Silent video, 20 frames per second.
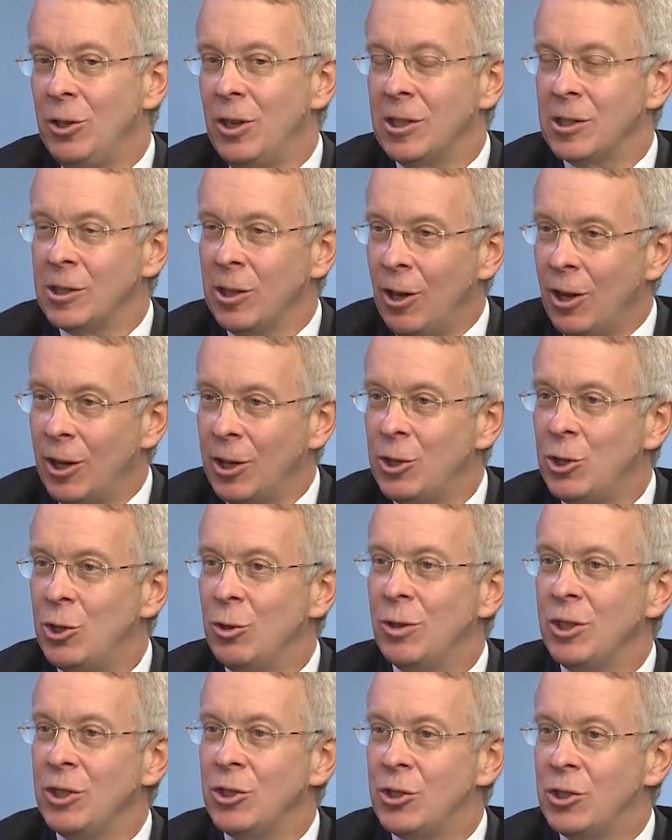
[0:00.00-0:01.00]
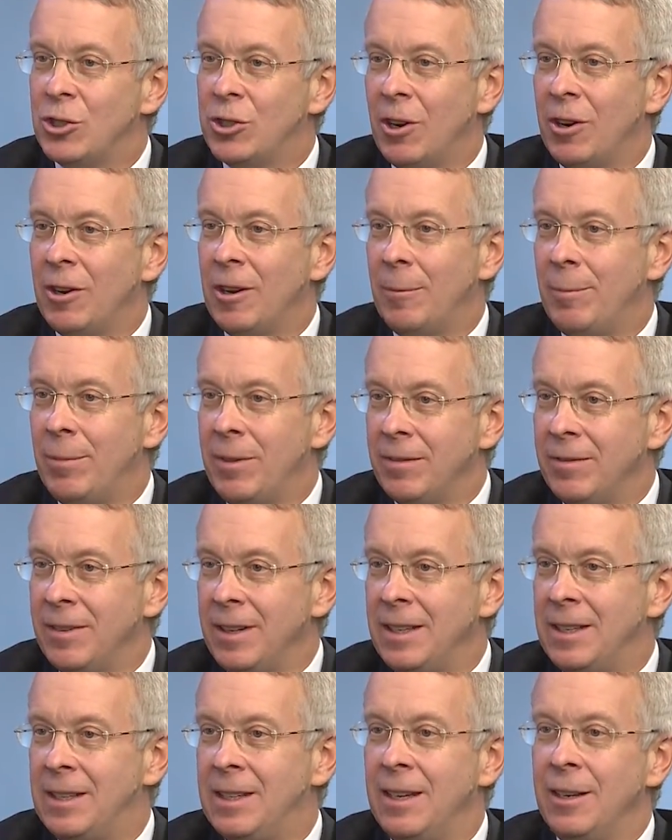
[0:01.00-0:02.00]
As long as you can start up the
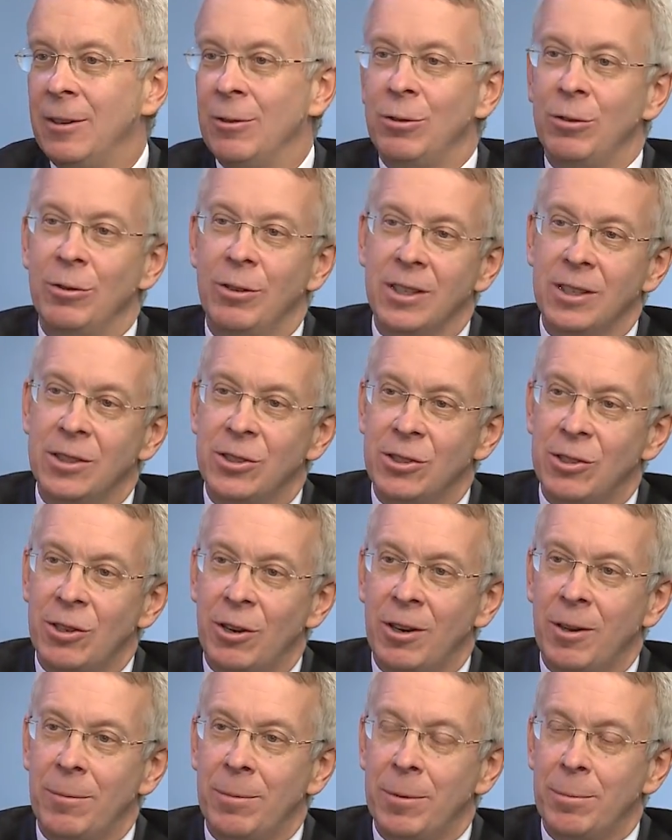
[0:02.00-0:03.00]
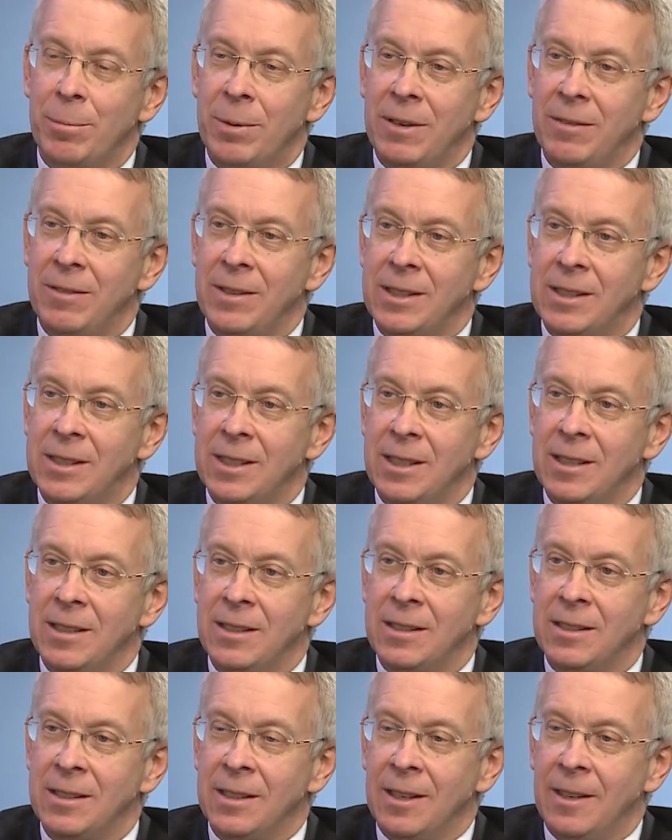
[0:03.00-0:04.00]
VT or you can start up the
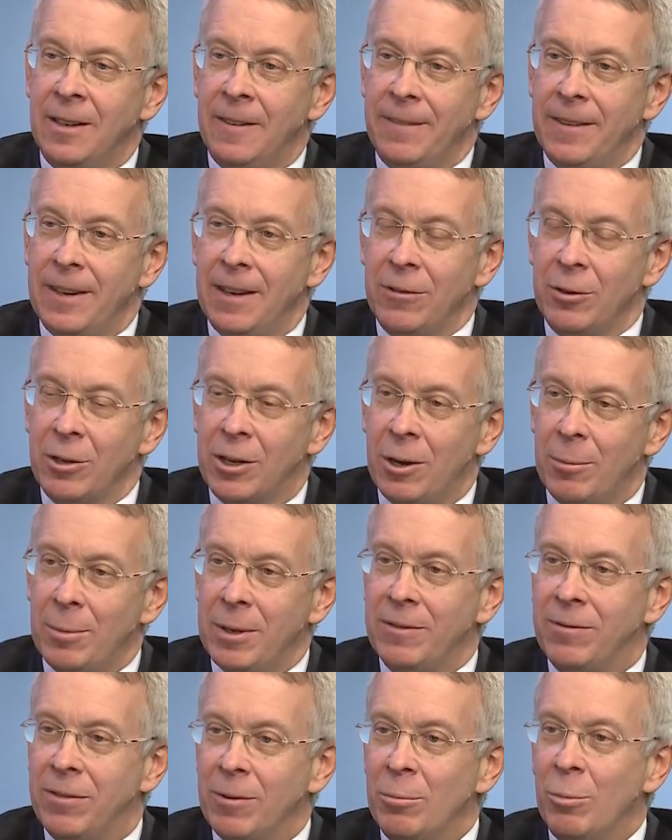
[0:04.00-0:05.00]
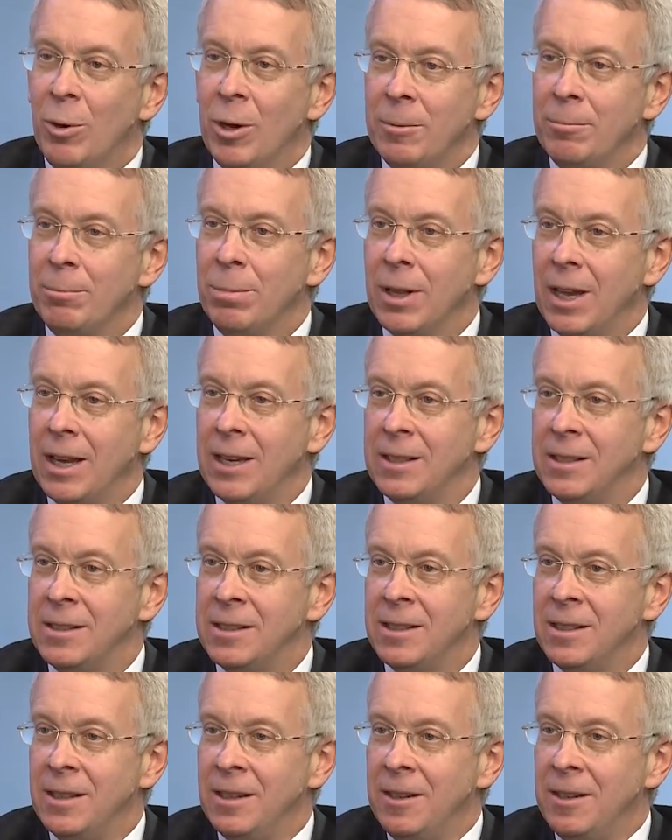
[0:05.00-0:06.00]
PVCs and they're coming from one
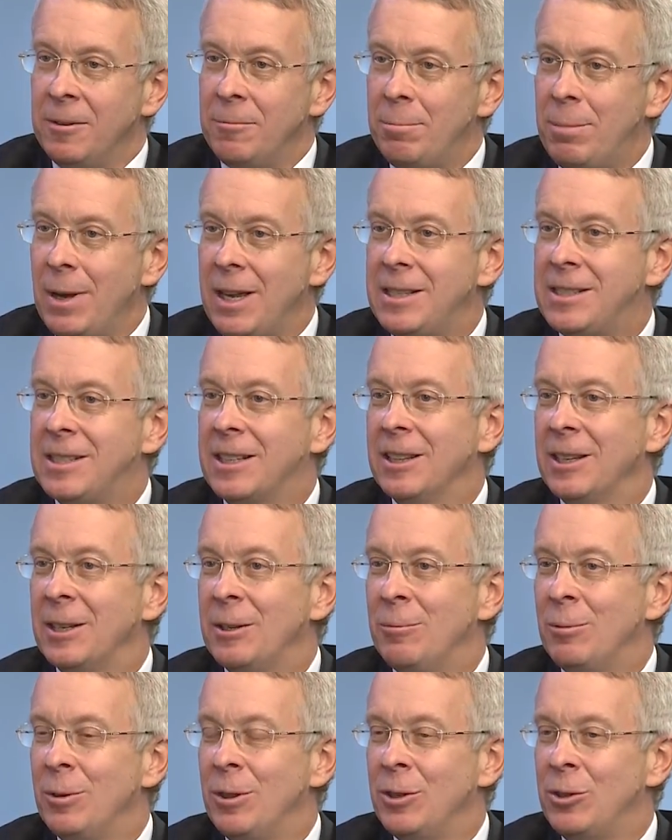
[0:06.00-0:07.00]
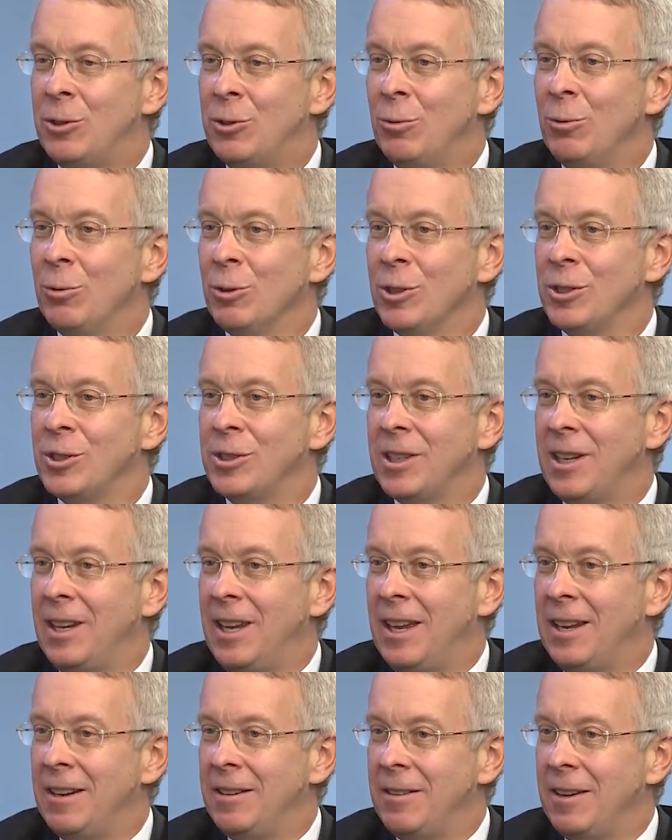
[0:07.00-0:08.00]
place, basically with the tools
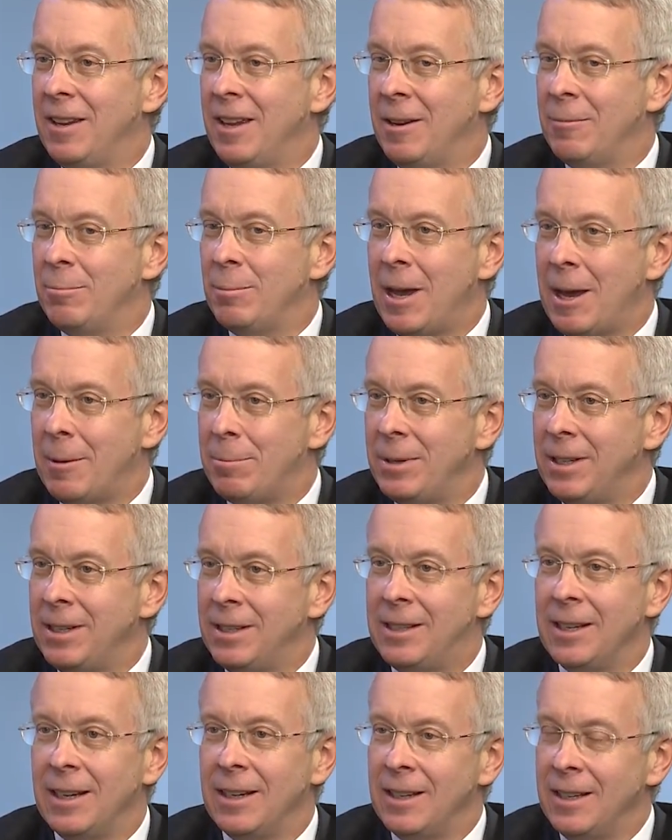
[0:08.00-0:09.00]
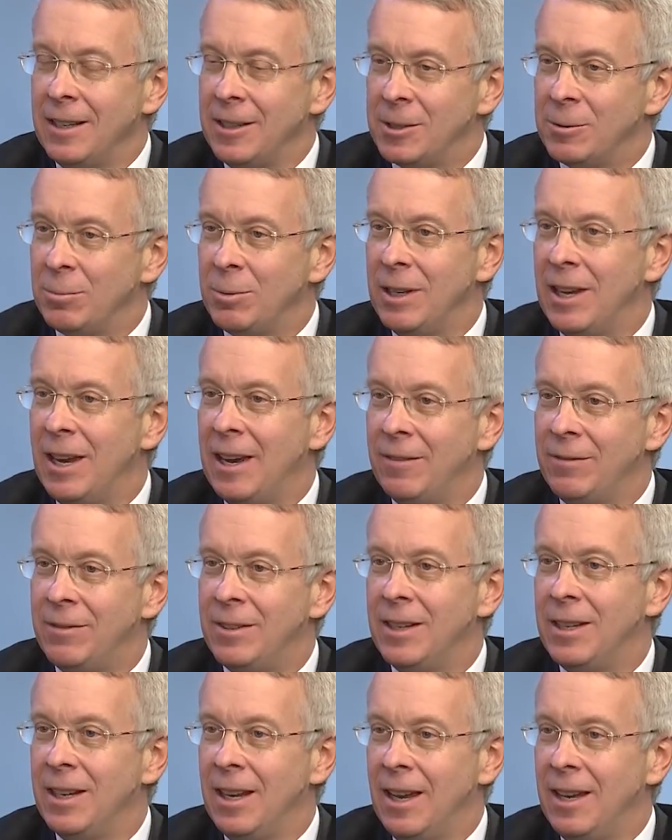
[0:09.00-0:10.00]
and mapping techniques we have
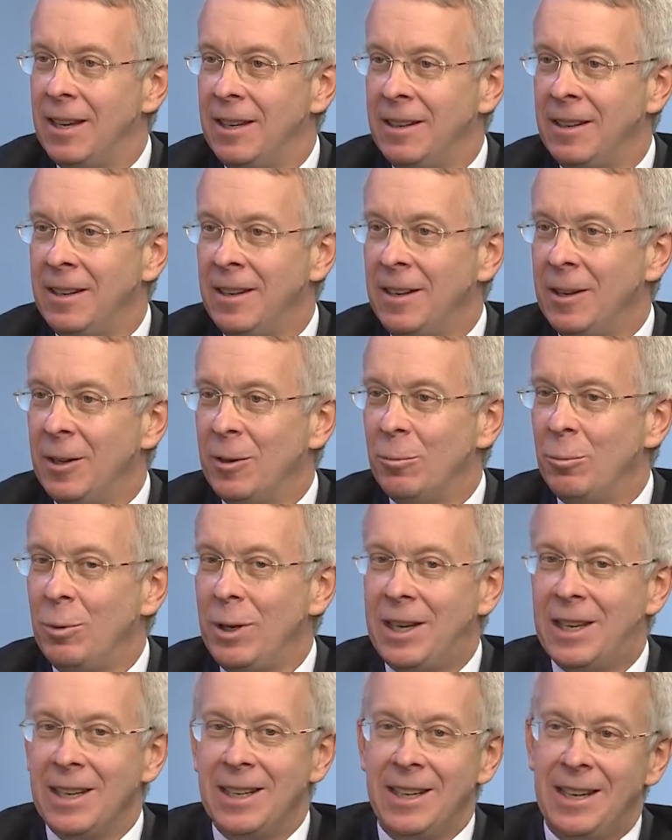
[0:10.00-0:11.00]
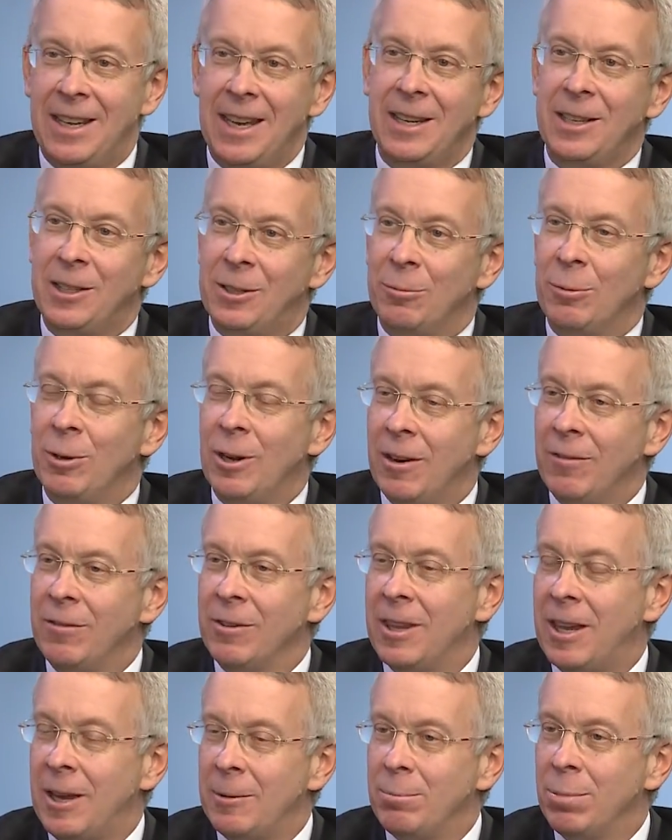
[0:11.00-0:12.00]
today, we can get to
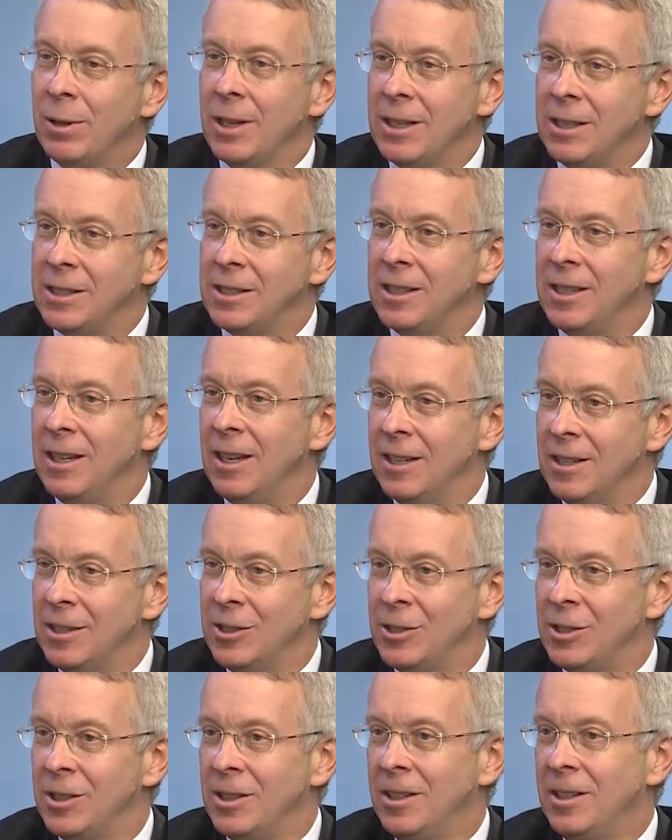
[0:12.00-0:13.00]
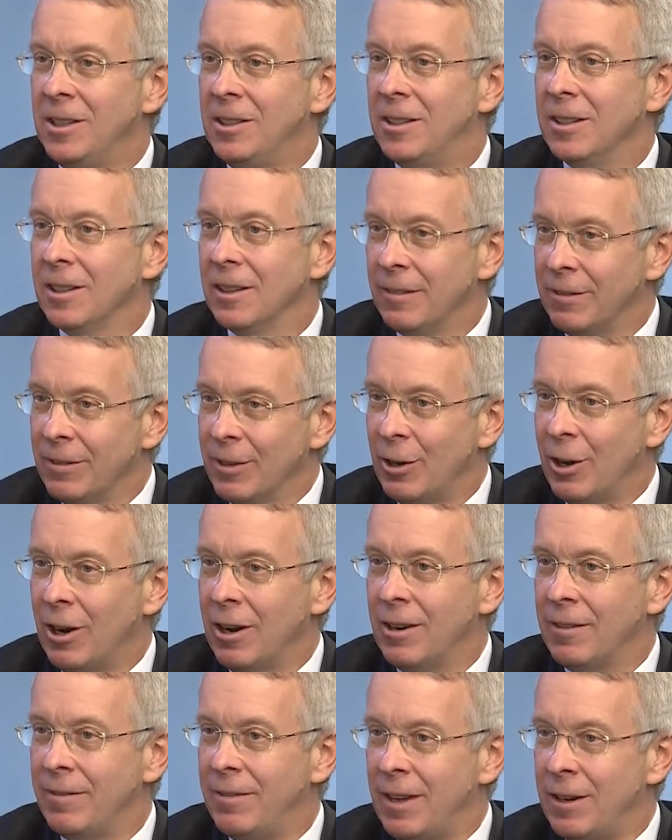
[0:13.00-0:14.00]
wherever that place is, deliver
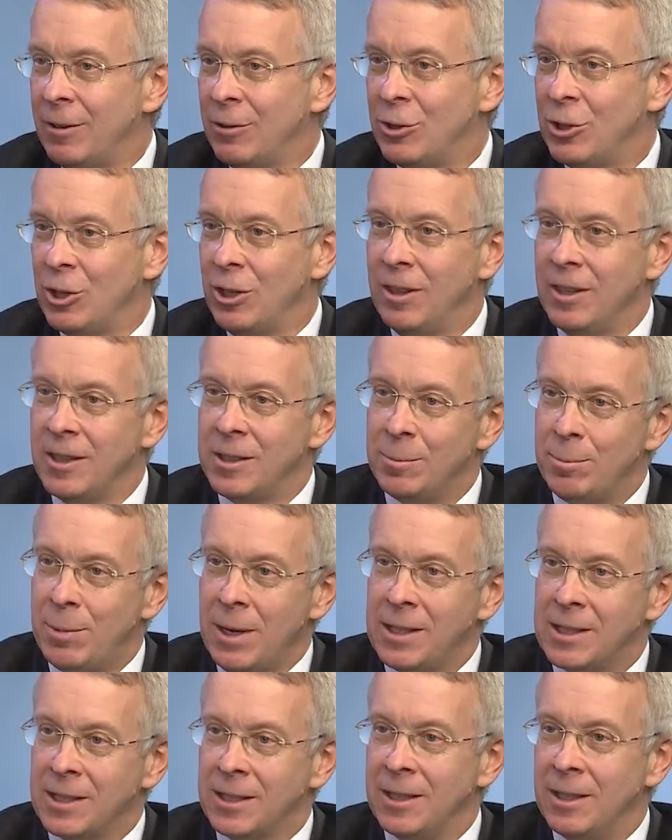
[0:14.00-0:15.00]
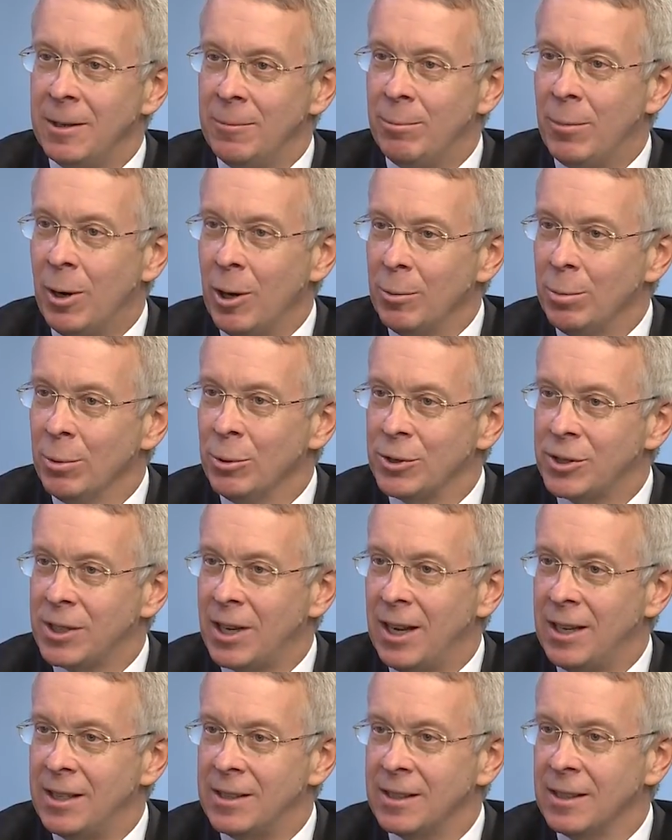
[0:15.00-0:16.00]
RF energy that's basically a
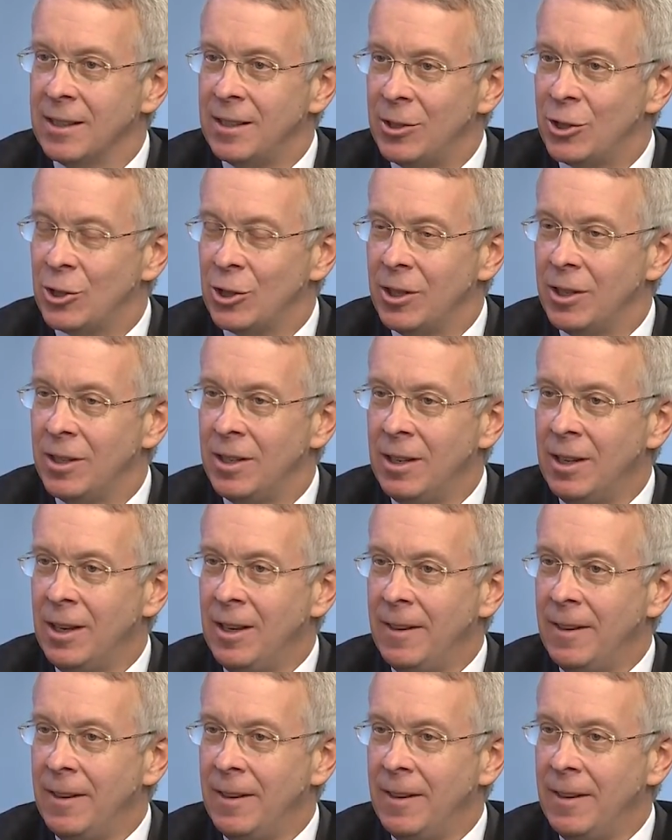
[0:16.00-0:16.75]
marble-sized lesion,